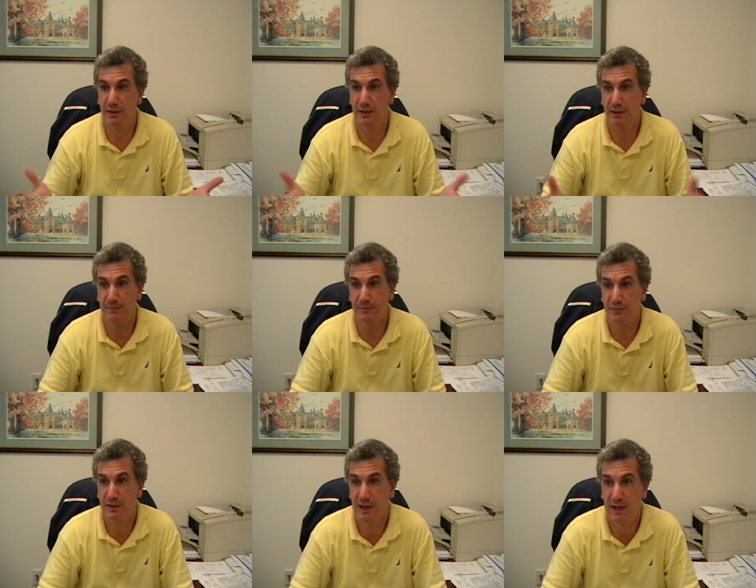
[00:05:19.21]
Um,
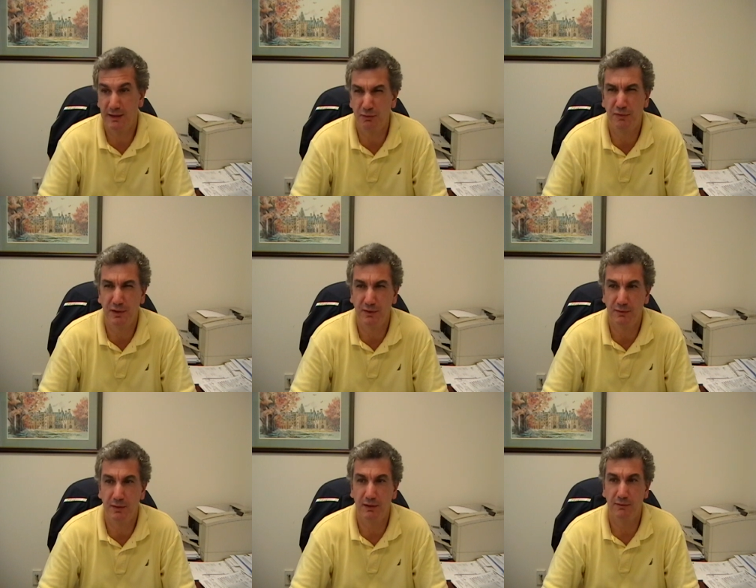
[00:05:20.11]
I have a
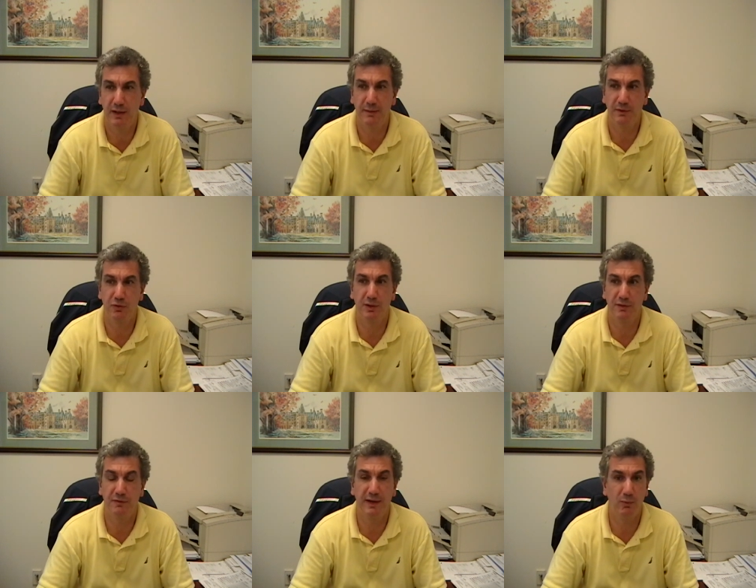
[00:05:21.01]
feeling Vladimir is only going
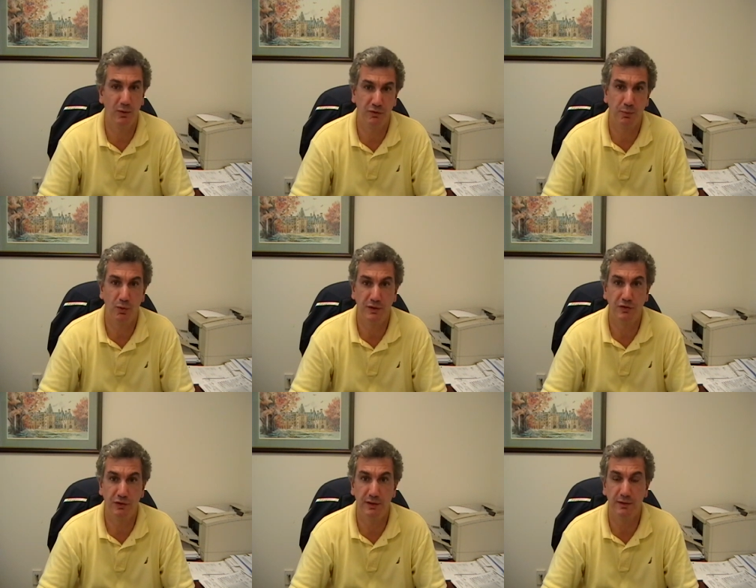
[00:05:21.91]
to fight once more
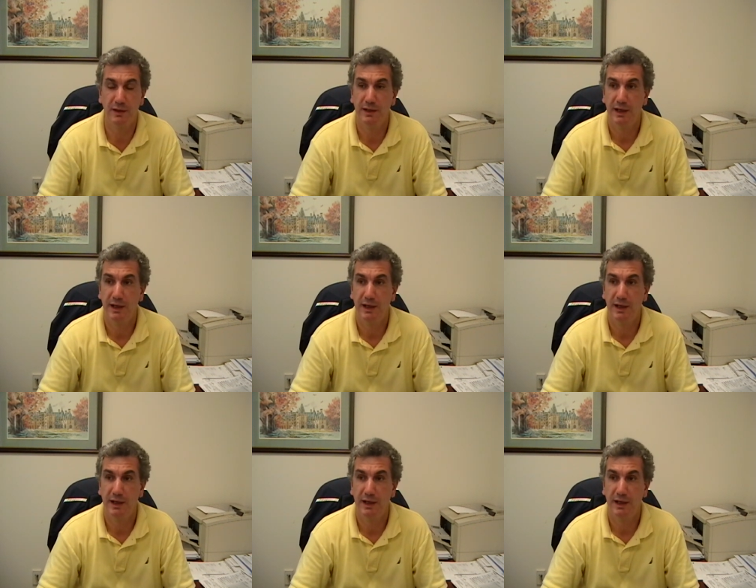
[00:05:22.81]
this year